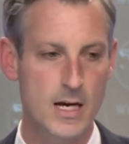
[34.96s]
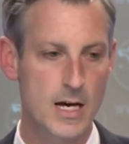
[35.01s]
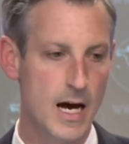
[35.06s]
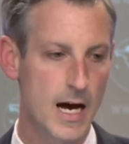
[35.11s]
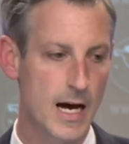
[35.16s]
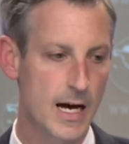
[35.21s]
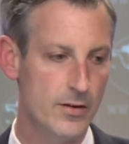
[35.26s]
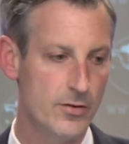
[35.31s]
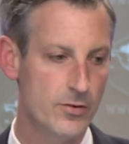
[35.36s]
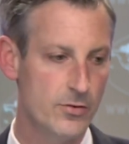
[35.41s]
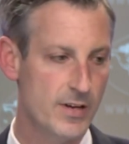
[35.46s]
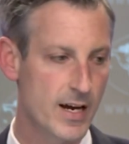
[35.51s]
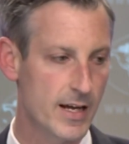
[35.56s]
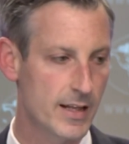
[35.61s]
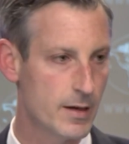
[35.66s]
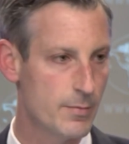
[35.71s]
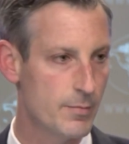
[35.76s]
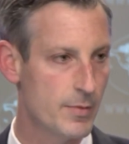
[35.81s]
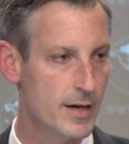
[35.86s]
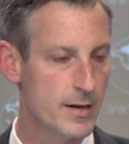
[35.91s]
uh, New
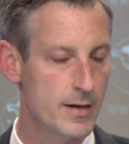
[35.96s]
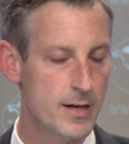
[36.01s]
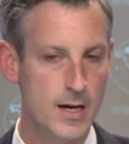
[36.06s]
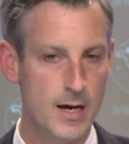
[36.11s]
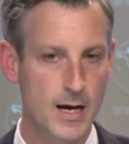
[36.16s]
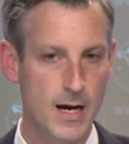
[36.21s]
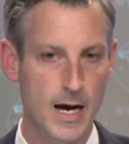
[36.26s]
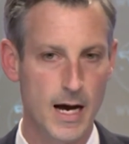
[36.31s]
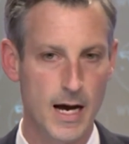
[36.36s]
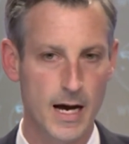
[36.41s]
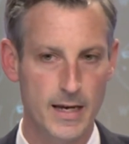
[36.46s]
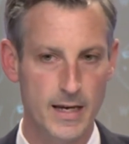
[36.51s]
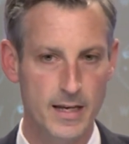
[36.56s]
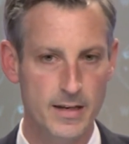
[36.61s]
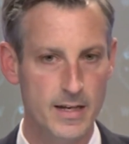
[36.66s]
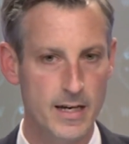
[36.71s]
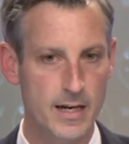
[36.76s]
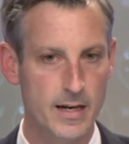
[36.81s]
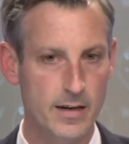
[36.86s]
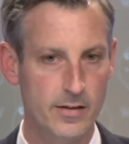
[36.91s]
Delhi. But uh,
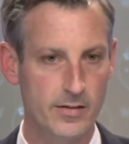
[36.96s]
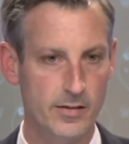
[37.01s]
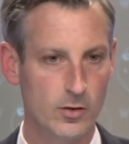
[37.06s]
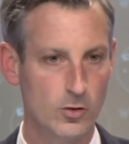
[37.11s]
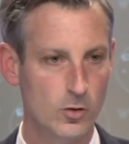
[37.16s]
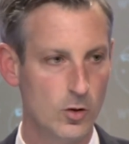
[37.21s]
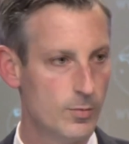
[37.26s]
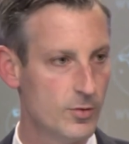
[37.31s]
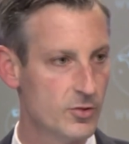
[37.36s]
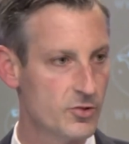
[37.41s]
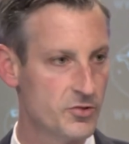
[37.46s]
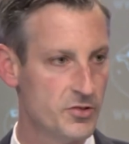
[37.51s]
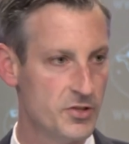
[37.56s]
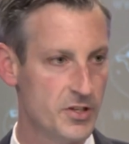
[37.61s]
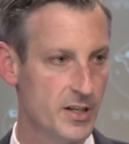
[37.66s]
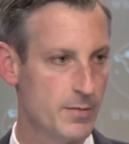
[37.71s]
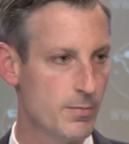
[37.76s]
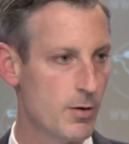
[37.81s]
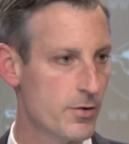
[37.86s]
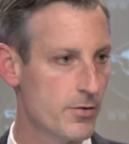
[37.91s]
India is a global
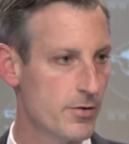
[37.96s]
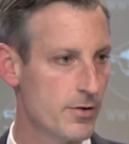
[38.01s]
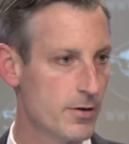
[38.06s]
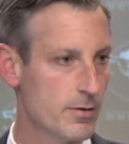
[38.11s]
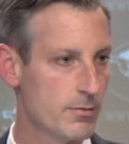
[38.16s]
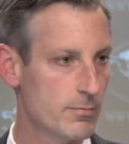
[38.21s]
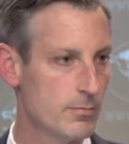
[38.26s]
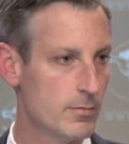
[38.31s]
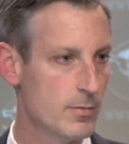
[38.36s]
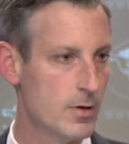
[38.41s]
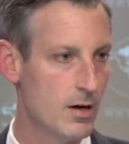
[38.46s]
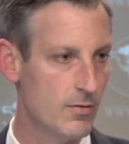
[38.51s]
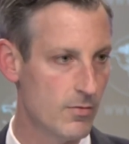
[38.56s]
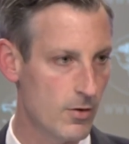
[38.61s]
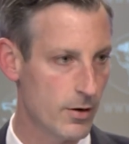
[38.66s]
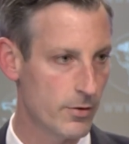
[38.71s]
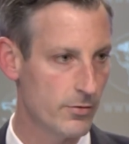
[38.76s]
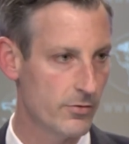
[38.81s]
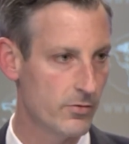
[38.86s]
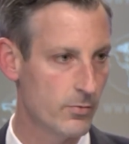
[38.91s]
strategic partner of
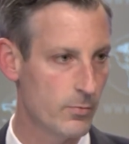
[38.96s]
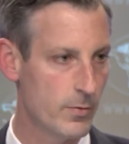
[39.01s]
ours.